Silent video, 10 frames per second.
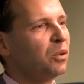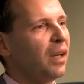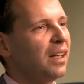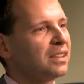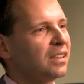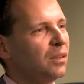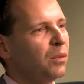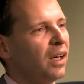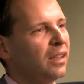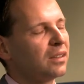my
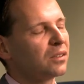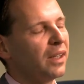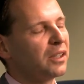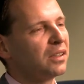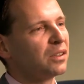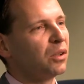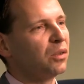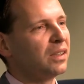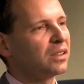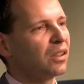questions
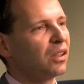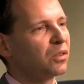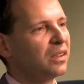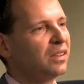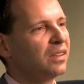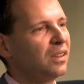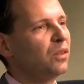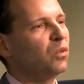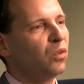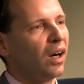always start with
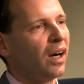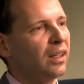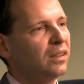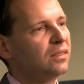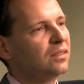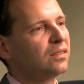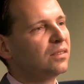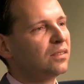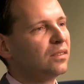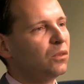why.
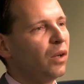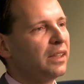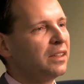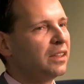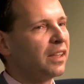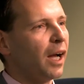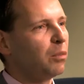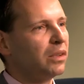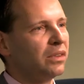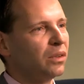Why did it
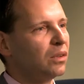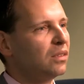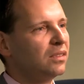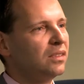happen though?